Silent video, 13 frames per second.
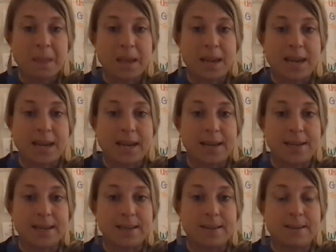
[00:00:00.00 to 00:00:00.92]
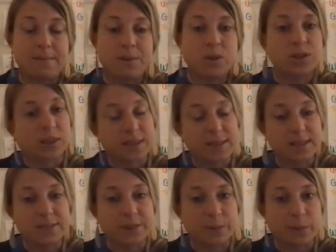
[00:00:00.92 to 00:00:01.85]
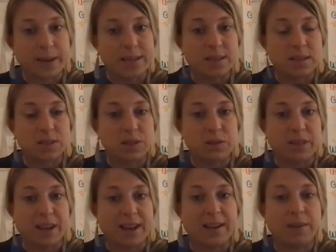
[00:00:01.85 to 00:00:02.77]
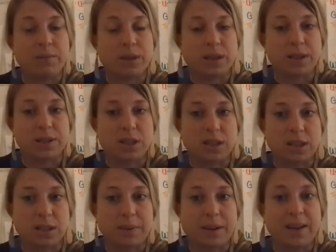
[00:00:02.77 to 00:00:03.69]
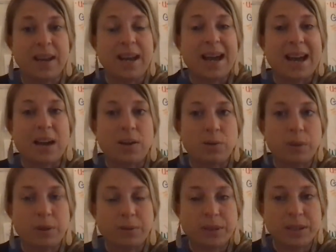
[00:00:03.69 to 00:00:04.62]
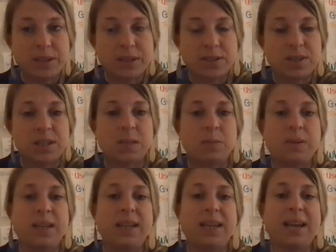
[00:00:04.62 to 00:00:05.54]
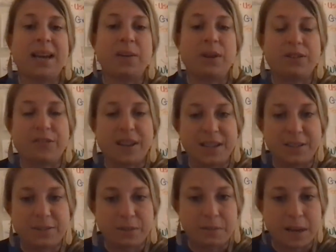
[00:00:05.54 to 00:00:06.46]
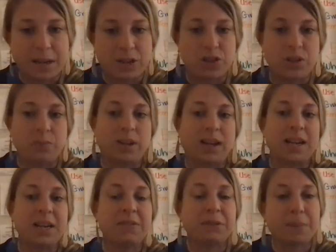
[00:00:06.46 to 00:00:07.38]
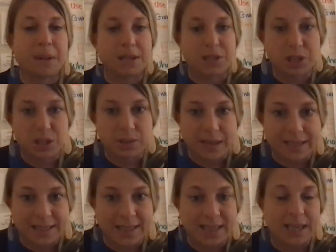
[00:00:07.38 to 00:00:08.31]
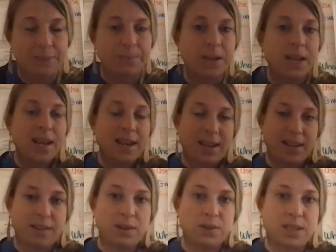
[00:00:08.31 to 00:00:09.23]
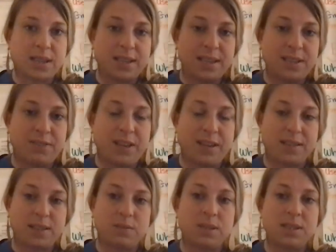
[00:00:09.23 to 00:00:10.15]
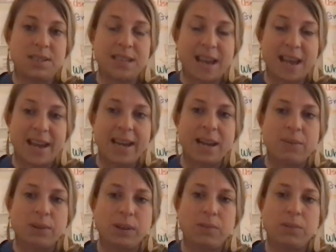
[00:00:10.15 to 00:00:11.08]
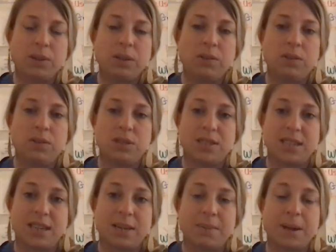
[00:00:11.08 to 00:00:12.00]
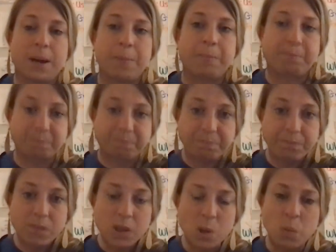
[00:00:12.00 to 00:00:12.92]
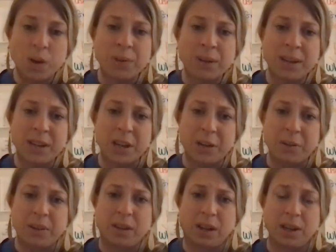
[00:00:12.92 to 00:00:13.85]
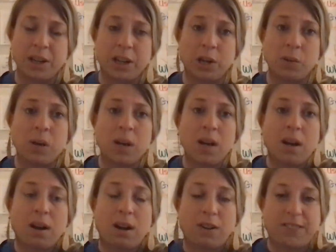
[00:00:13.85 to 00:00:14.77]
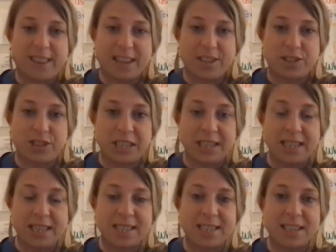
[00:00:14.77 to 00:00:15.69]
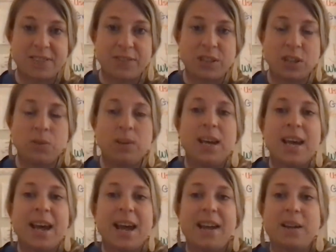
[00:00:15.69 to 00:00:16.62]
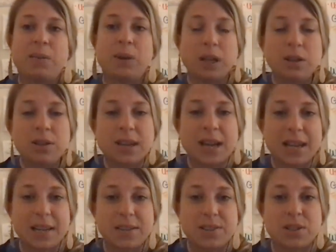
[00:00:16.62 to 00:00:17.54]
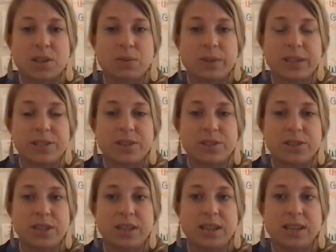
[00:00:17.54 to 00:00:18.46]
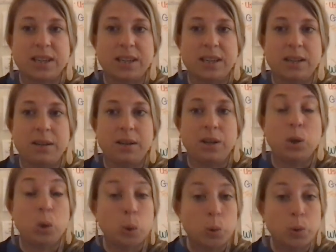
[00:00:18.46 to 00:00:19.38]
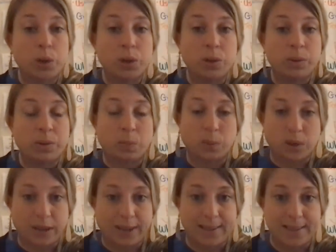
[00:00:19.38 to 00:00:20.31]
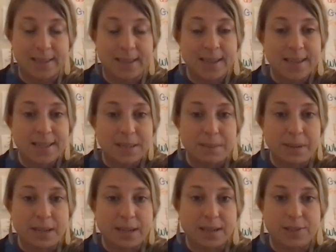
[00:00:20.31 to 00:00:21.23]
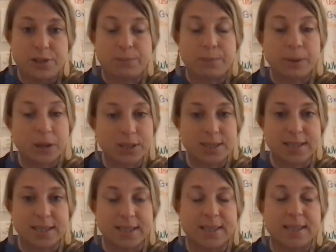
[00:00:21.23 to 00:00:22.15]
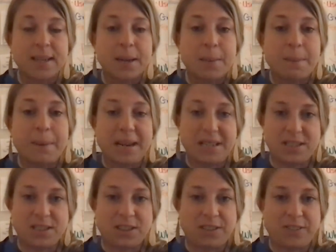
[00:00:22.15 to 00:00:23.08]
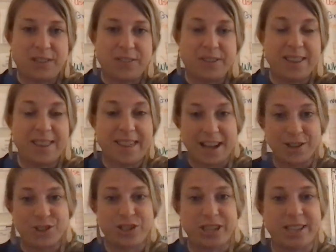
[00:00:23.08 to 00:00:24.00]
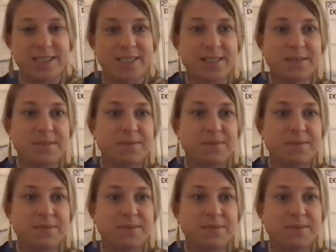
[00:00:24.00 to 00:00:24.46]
And there's lots of different ways to do that. And we're going to talk about how do we research this week? How do I find information? What kind of information do I keep? And those kinds of things. So today, I really want you to just think about what do I know and not know off of that sheet that is given you. And I want you to kind of start researching and who you would want to pick as your person based off of that sheet.